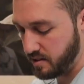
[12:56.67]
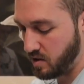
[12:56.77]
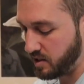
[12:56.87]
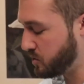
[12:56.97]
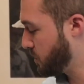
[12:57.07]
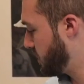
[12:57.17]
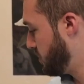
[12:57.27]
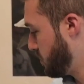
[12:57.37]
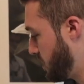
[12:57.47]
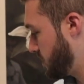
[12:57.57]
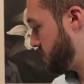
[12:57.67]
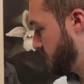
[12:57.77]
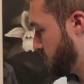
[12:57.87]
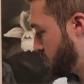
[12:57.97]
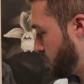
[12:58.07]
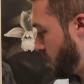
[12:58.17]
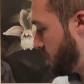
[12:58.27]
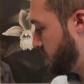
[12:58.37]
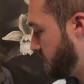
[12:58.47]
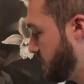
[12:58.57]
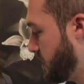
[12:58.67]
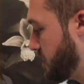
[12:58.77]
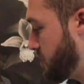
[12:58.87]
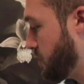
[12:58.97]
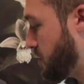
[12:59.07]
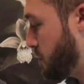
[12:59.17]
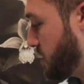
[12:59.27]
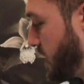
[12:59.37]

All right, so we're gonna do a single crown on tooth number